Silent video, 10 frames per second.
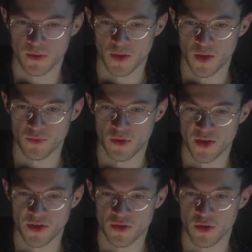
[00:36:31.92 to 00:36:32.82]
I
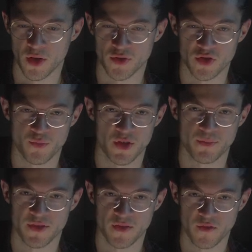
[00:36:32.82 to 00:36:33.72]
didn't know how to express
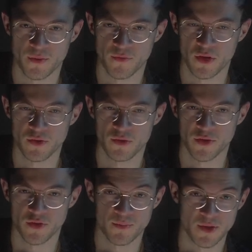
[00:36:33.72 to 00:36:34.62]
myself before I knew how
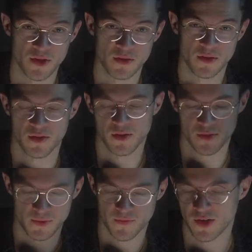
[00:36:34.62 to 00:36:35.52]
to speak,
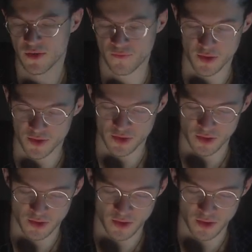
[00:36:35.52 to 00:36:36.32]
specifically in French.